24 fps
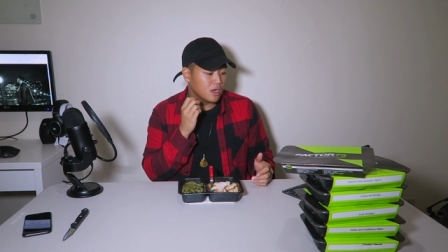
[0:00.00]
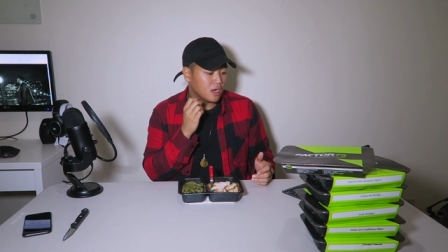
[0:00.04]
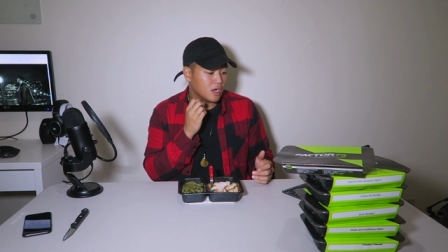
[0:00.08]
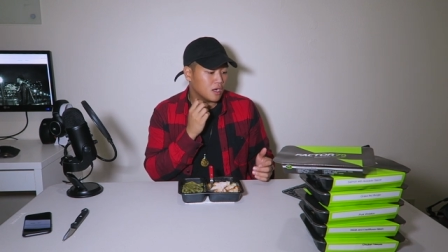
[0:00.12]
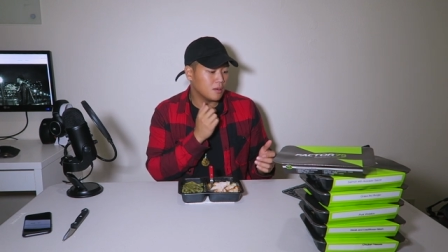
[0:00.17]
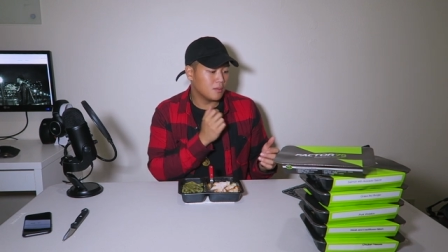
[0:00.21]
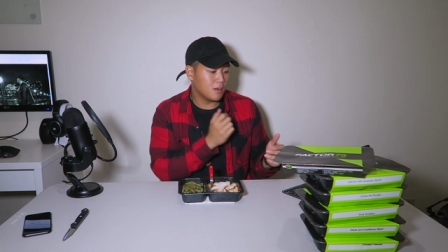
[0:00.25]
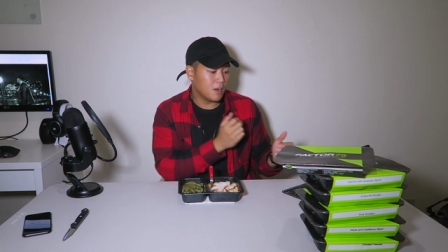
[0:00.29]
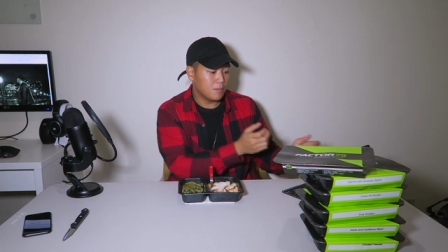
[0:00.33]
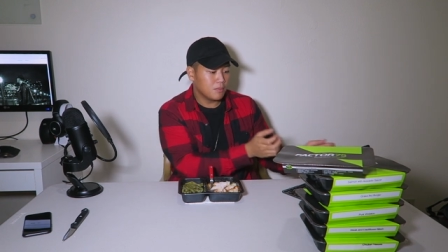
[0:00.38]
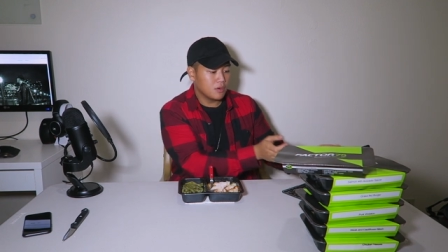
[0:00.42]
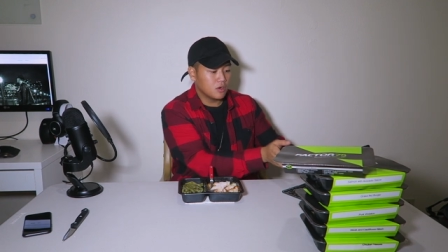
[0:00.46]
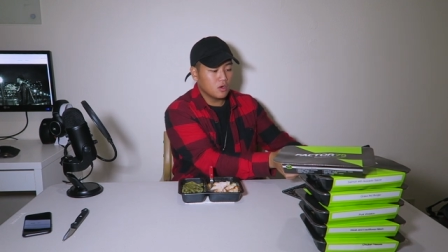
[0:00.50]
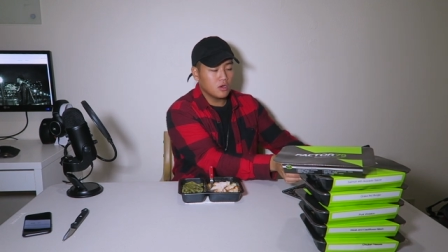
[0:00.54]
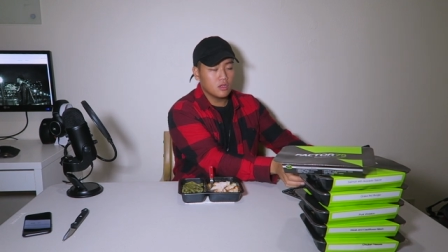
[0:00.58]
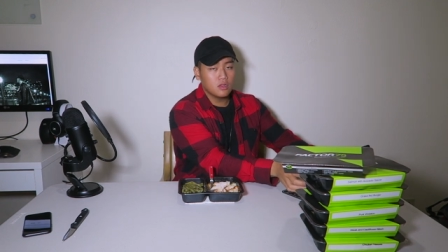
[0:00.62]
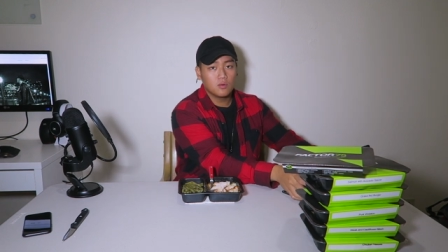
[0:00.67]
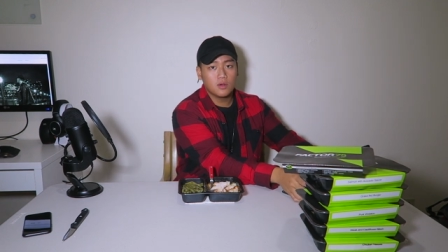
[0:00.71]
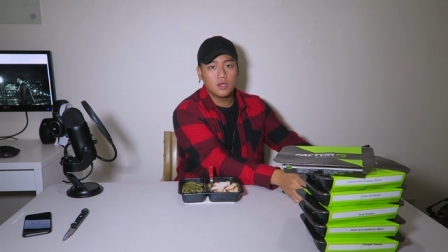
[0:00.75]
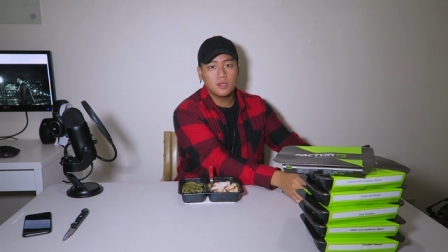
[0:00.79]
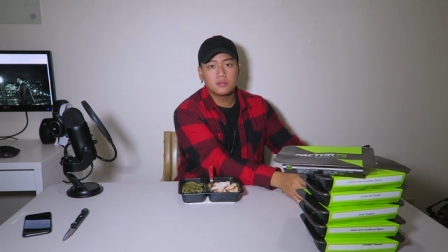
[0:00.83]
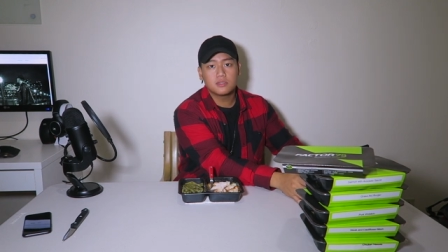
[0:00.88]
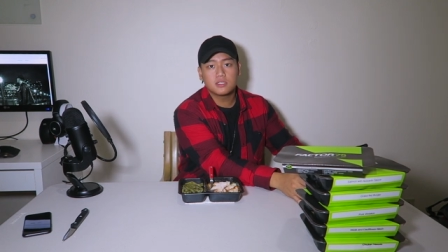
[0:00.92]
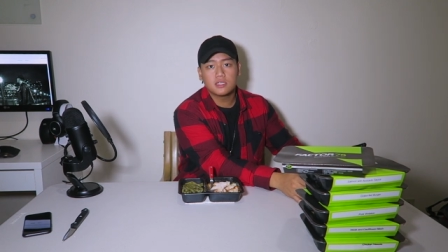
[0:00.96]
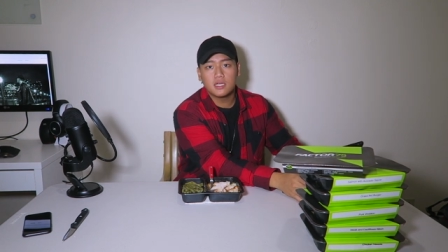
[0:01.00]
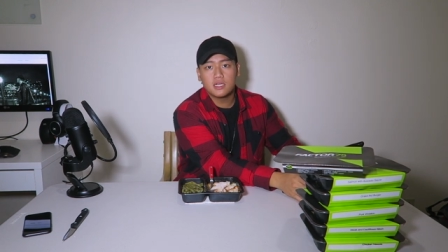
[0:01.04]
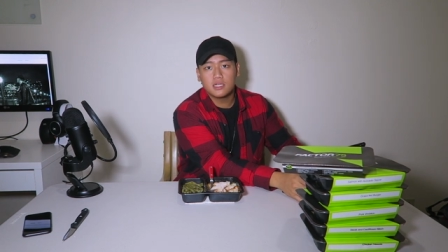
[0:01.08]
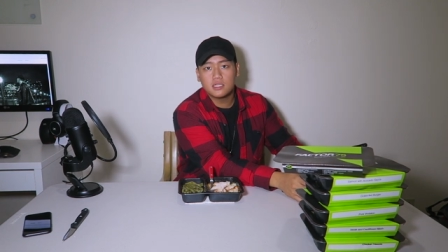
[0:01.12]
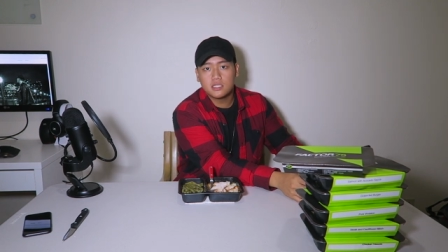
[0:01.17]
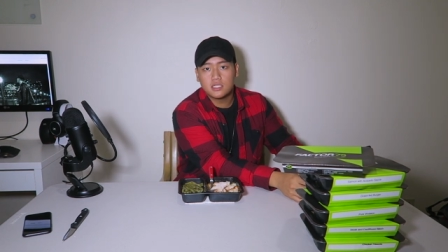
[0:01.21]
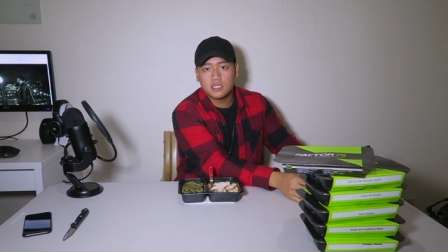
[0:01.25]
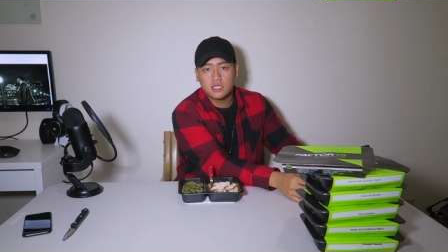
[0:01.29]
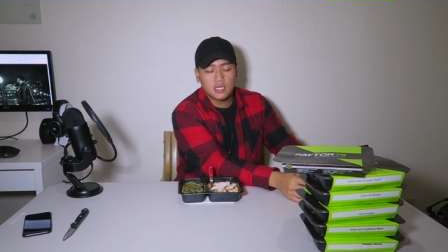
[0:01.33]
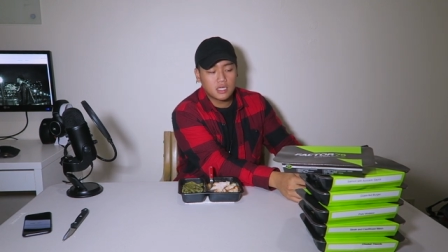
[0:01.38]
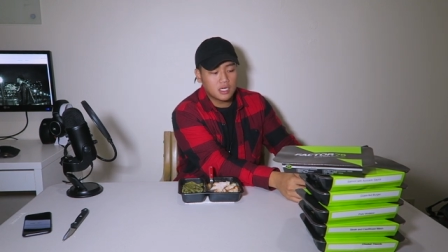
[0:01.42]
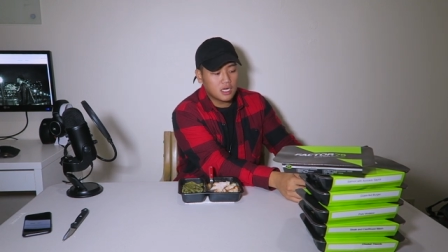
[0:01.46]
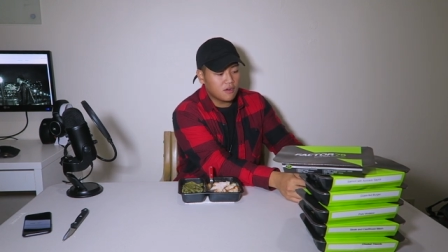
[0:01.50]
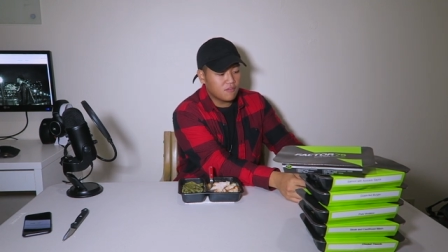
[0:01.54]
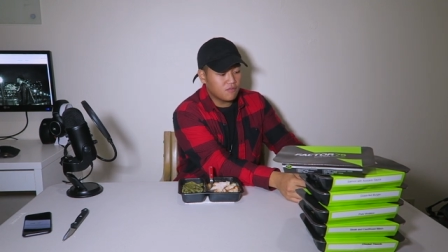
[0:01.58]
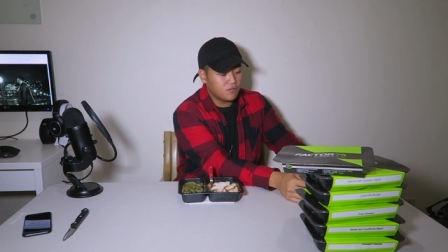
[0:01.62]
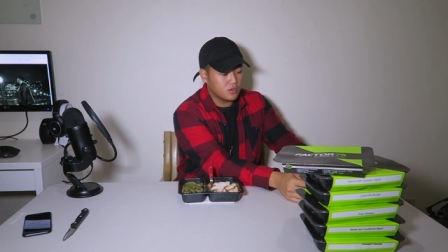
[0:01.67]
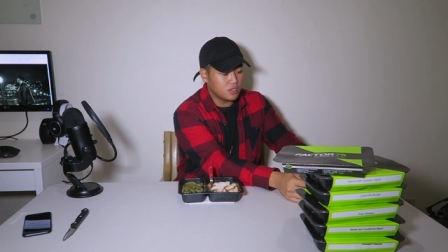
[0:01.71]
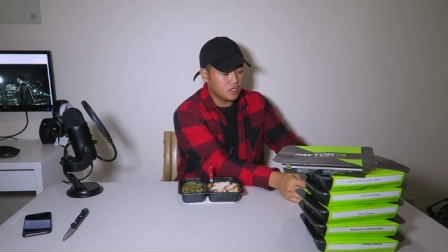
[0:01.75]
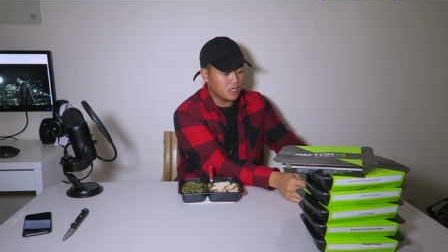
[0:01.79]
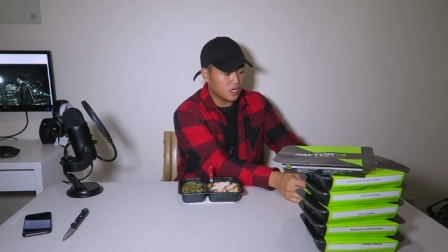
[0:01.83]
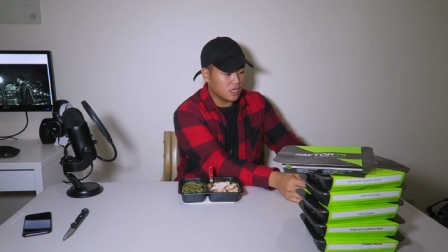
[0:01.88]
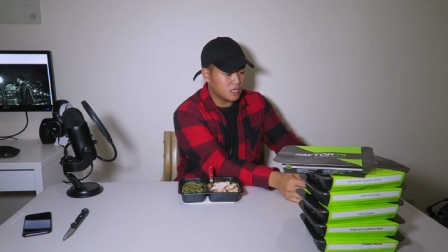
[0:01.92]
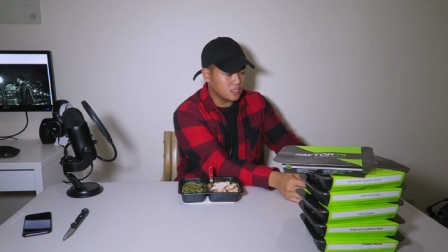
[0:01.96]
I'm gonna go on the website and check it out
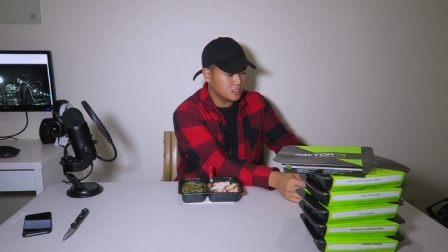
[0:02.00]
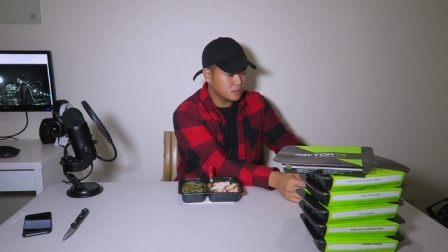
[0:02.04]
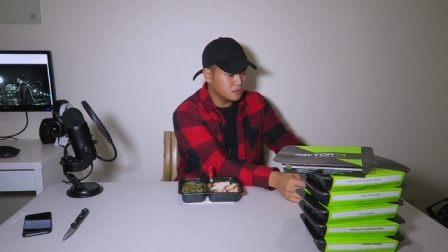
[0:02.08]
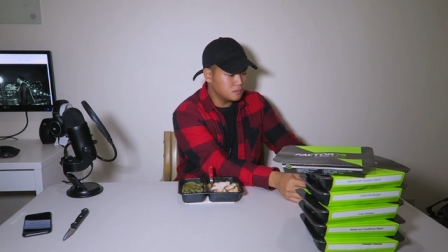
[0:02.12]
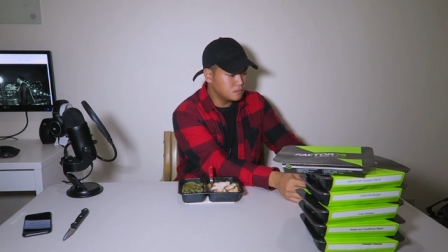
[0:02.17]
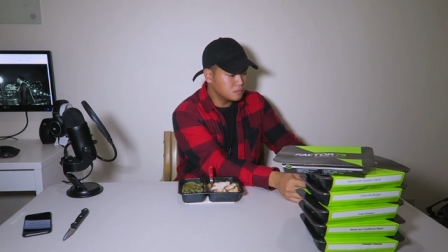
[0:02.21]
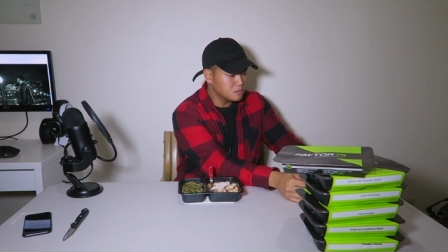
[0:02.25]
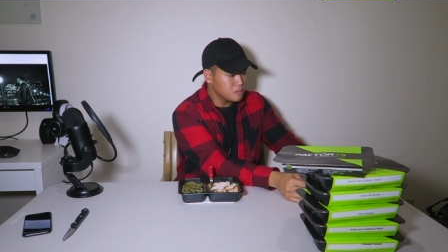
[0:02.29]
for you guys.